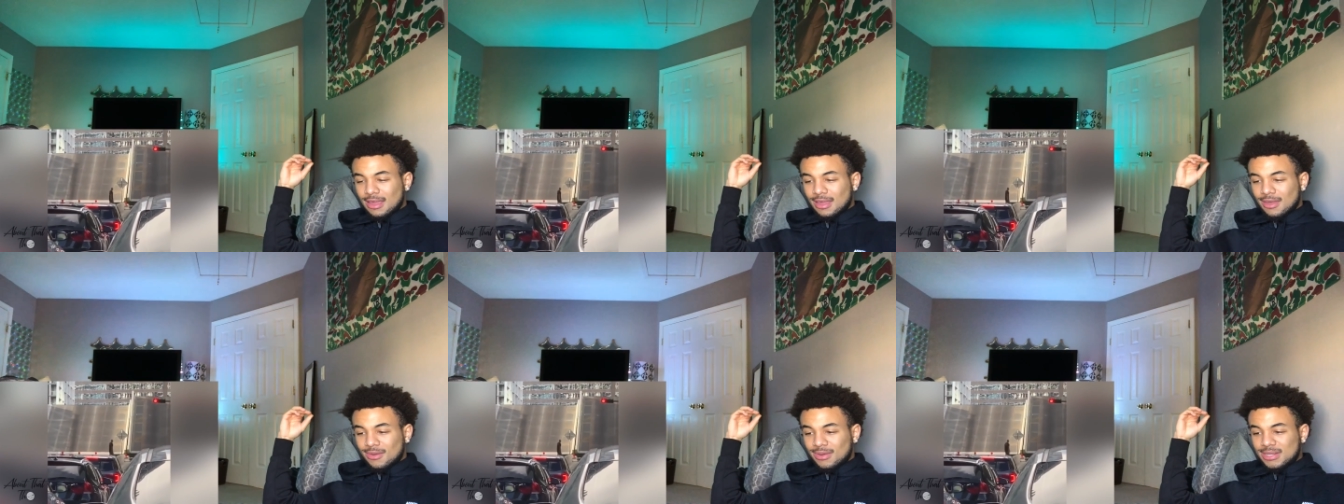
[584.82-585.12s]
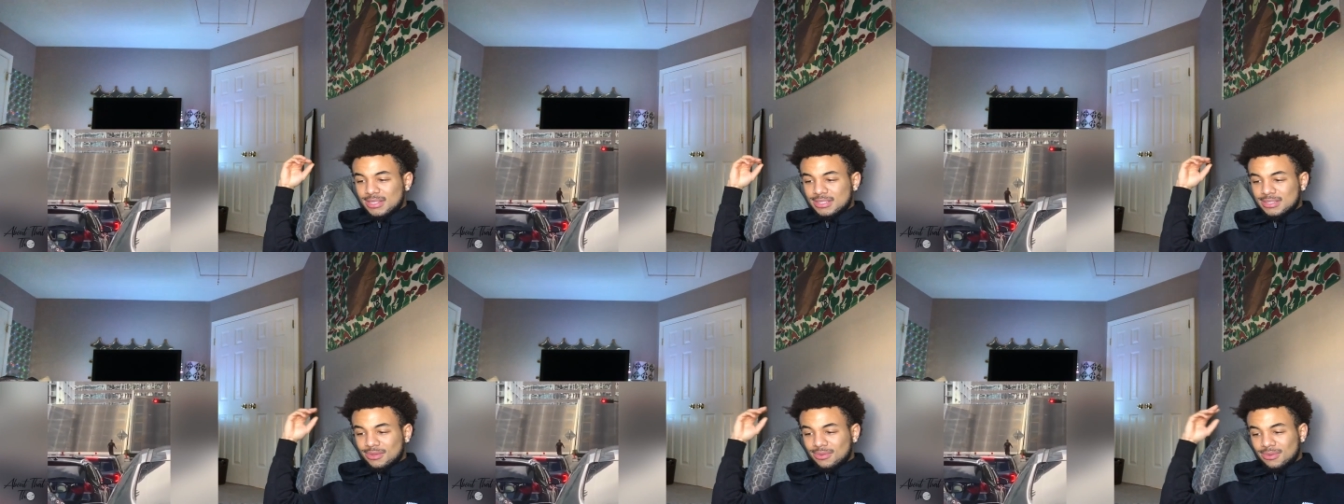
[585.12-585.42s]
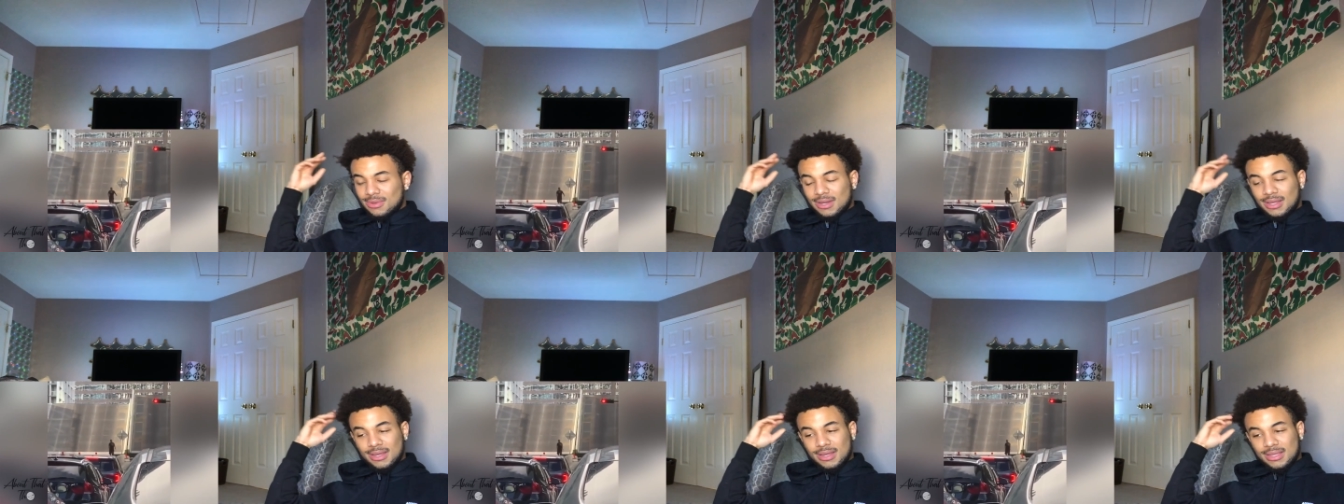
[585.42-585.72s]
What is
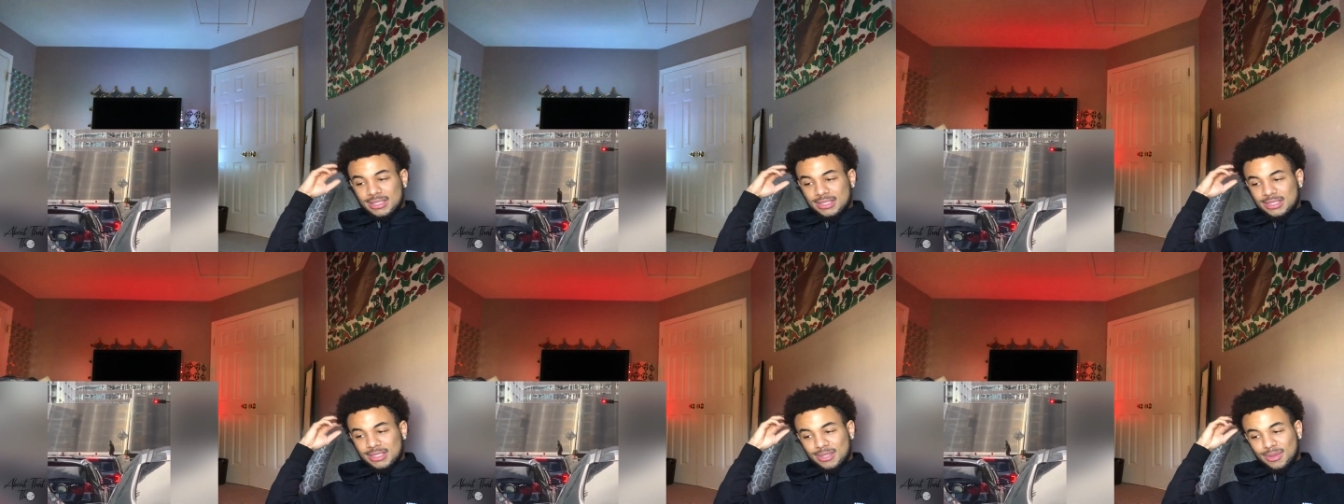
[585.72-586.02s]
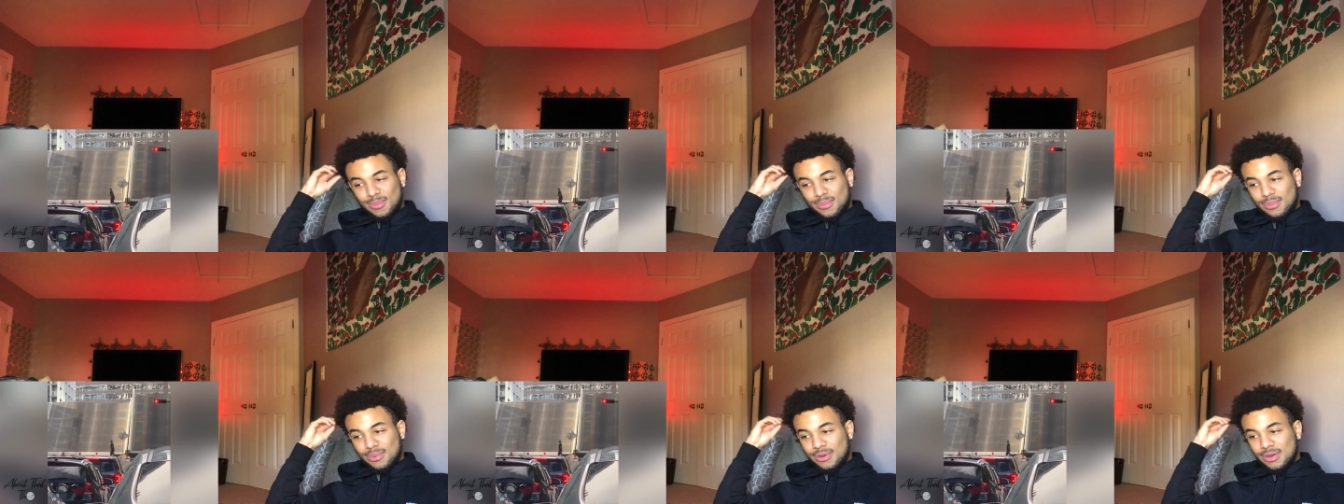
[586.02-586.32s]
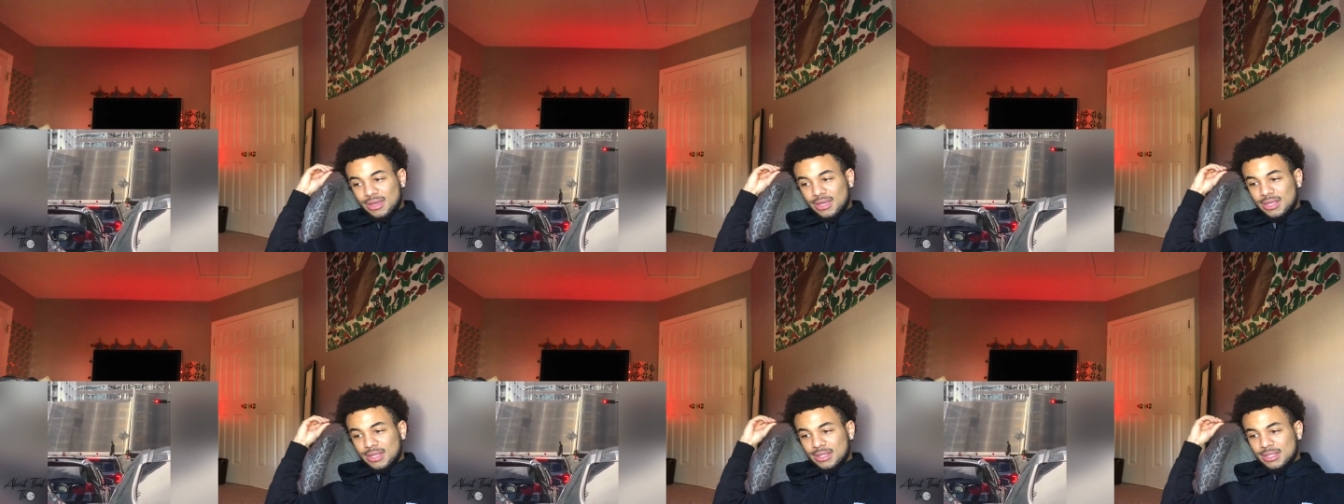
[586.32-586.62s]
going on? Is this a
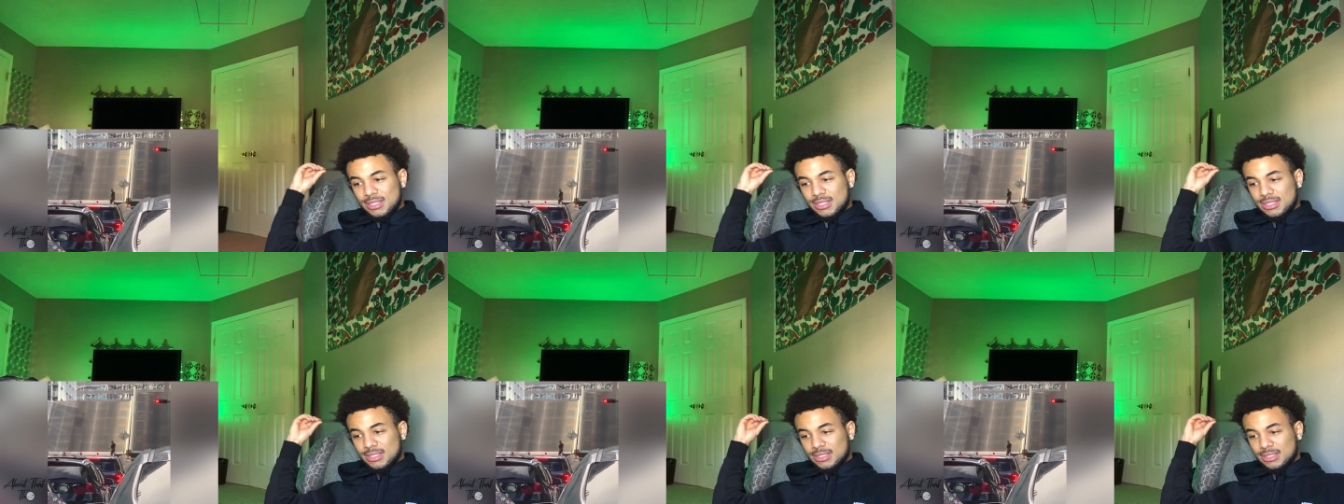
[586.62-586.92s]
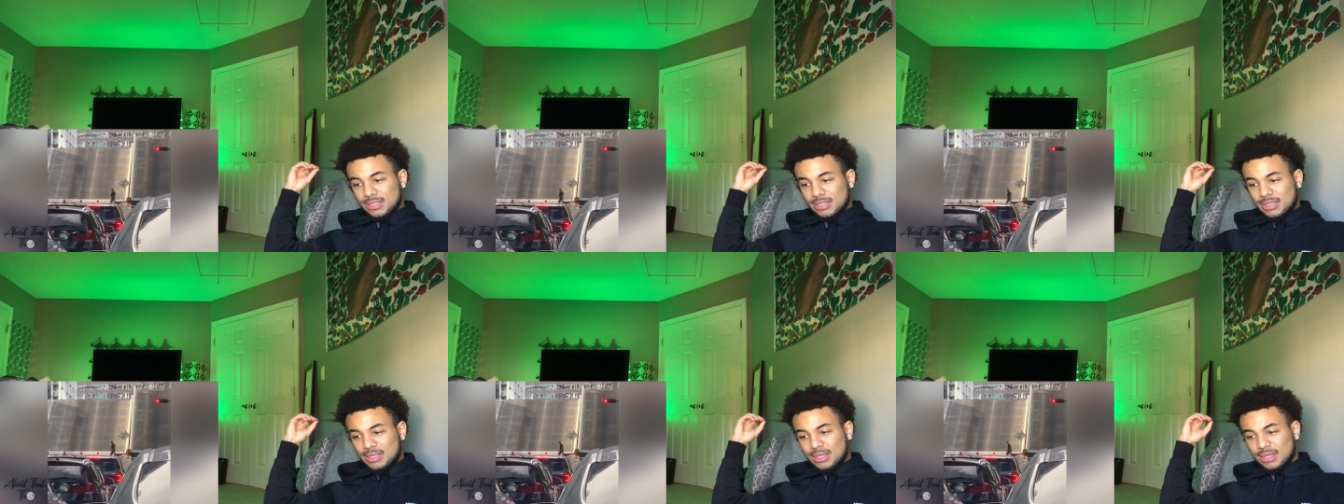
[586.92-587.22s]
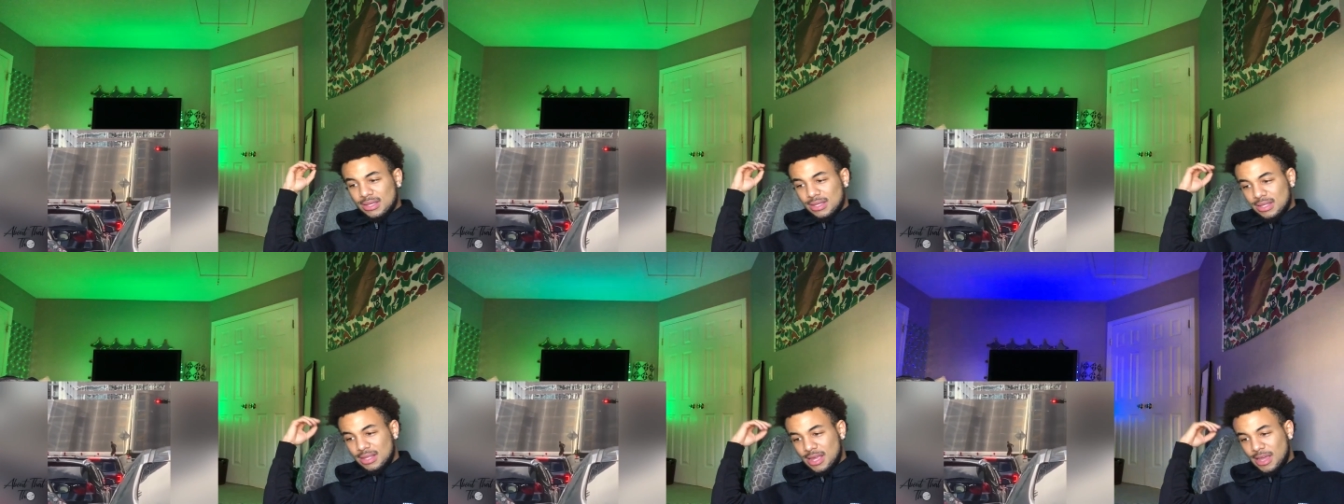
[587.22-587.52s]
bridge?
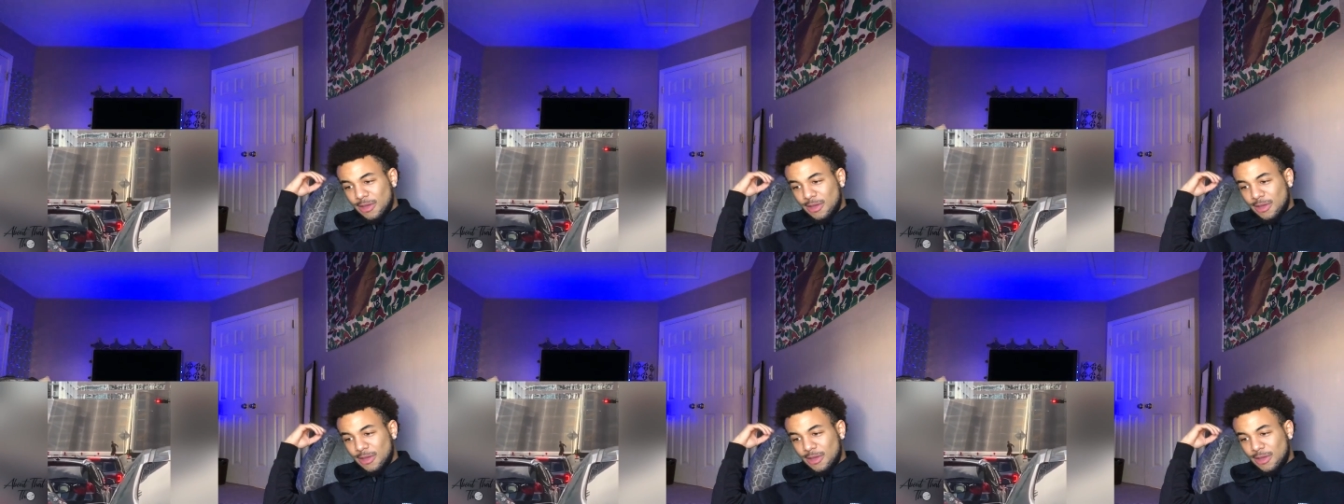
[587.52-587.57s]
Like